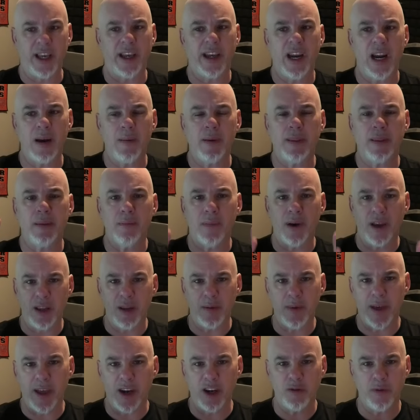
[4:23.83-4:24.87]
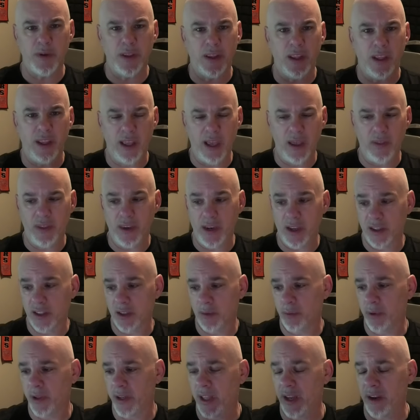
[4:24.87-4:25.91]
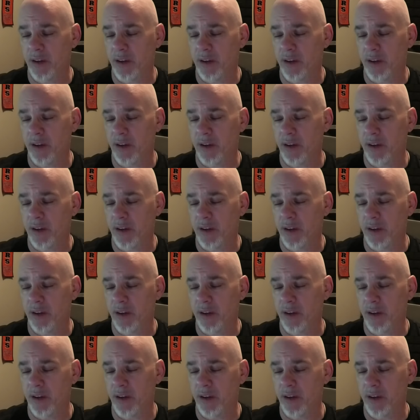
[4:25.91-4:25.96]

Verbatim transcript: I care about the money management and the discipline.